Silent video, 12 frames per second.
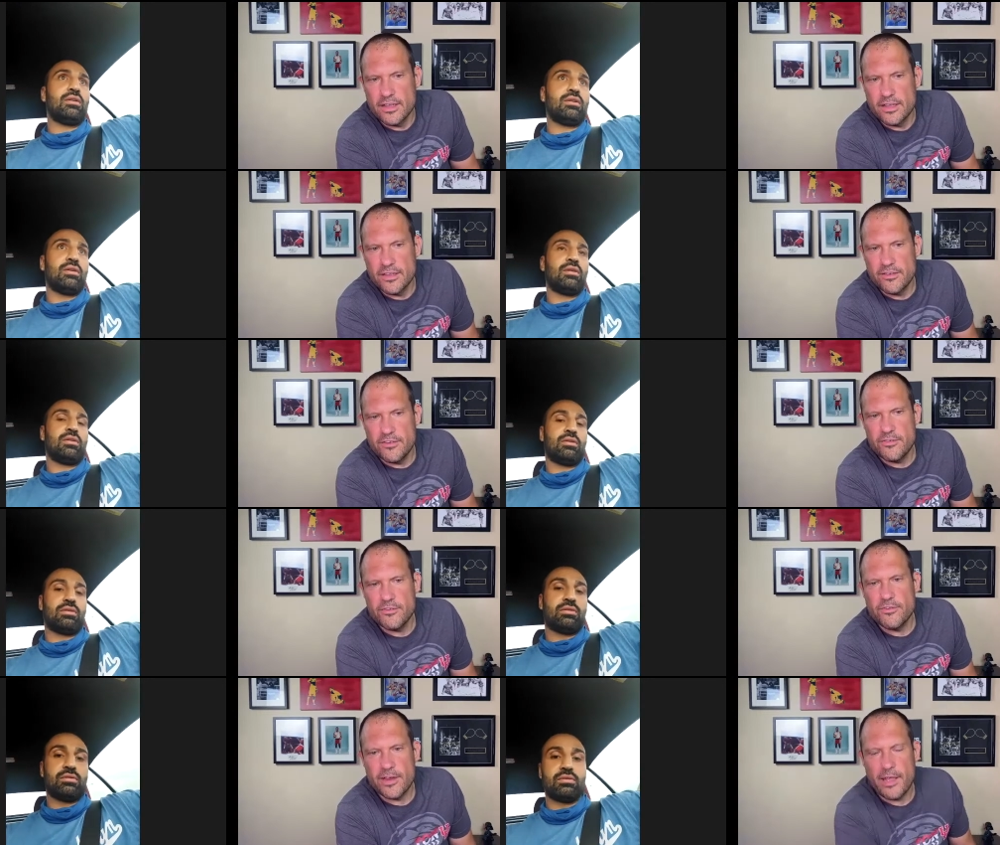Speaker 1: You do
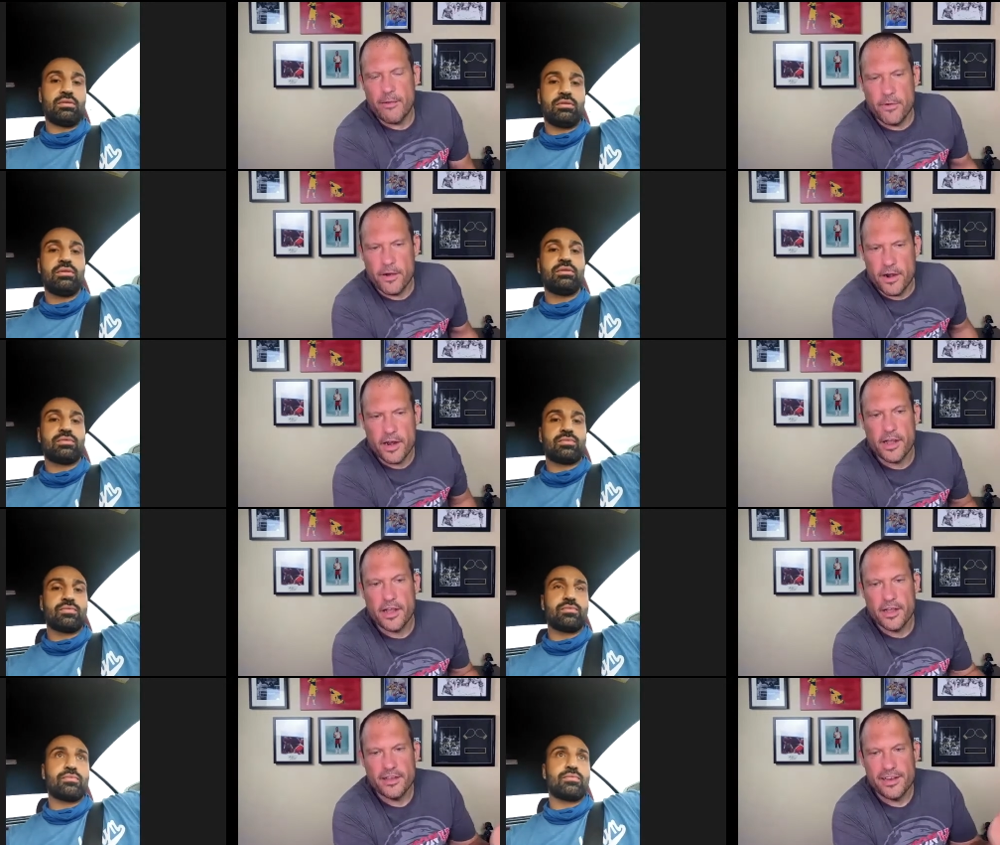great
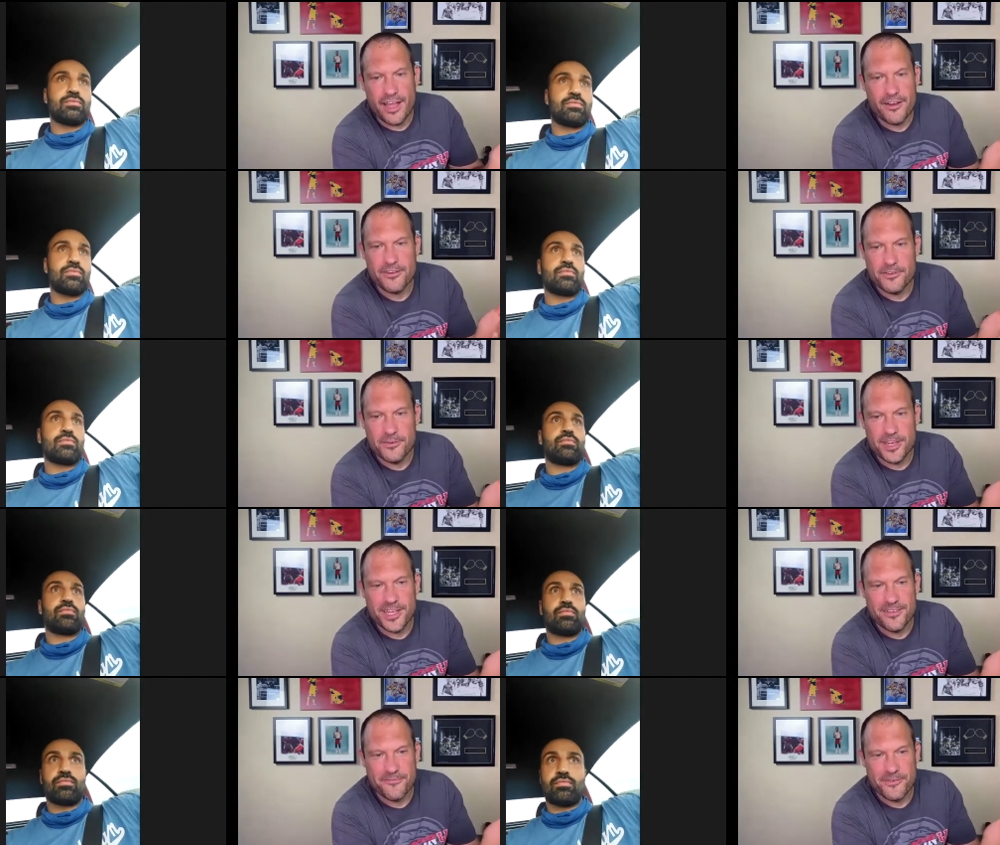work. Now you're doing
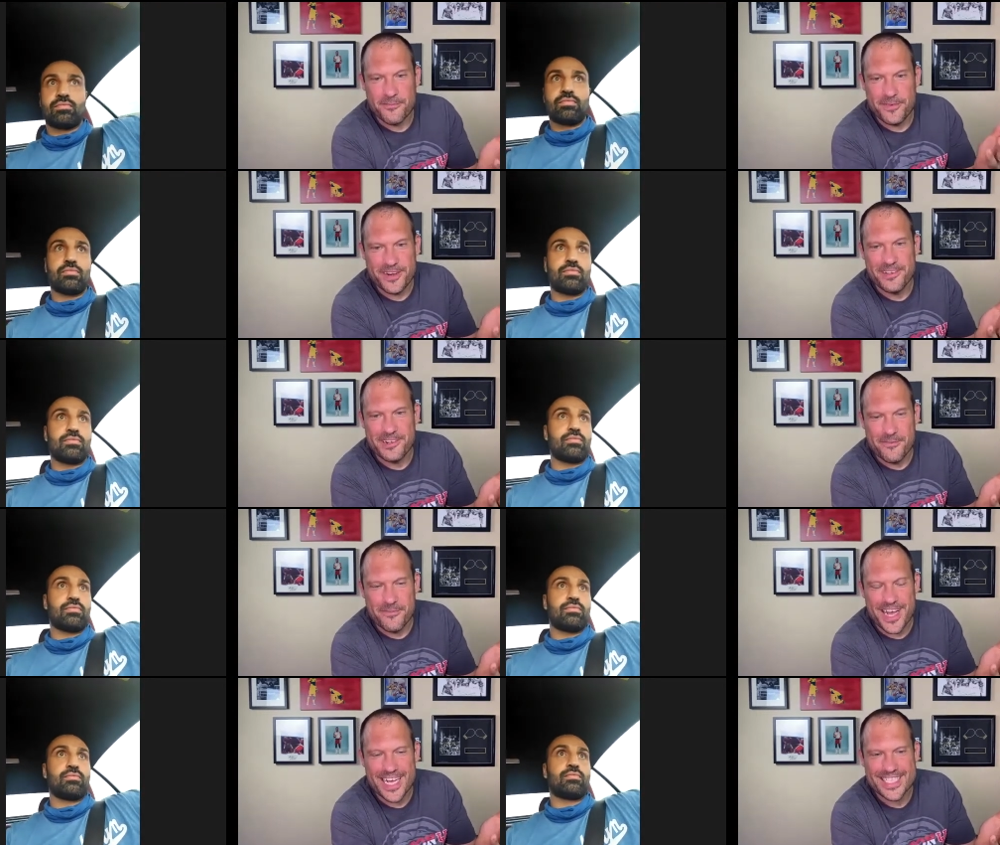it for bare knuckle
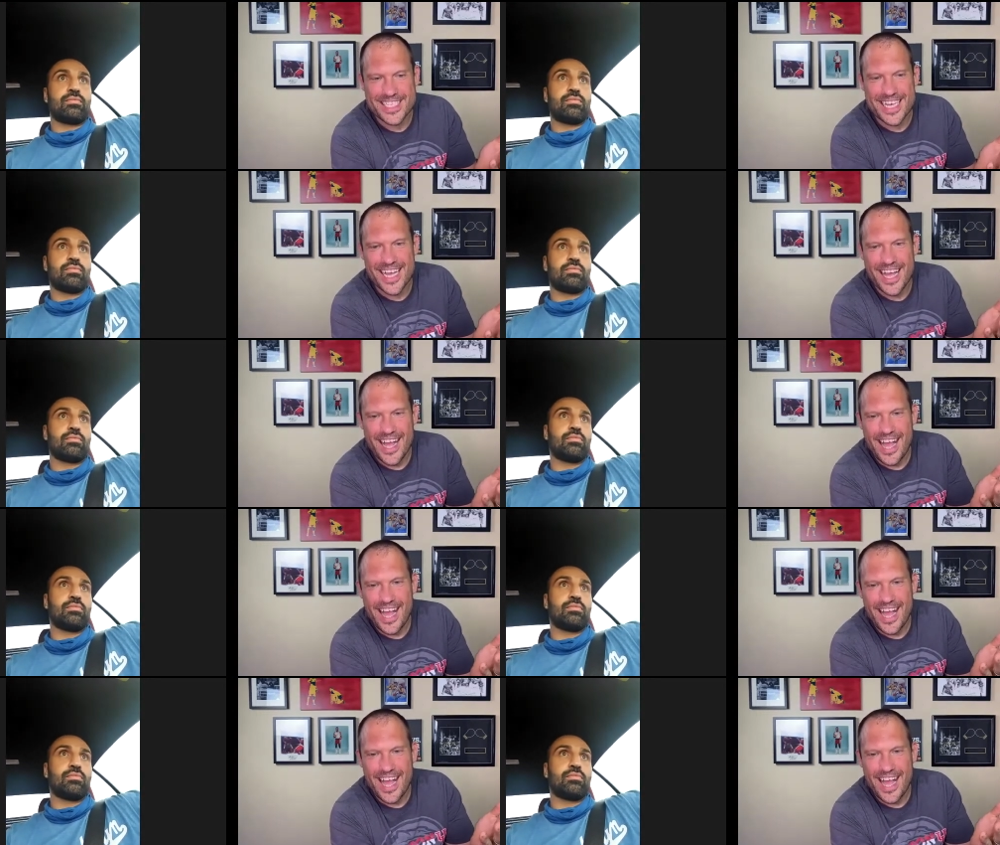boxing.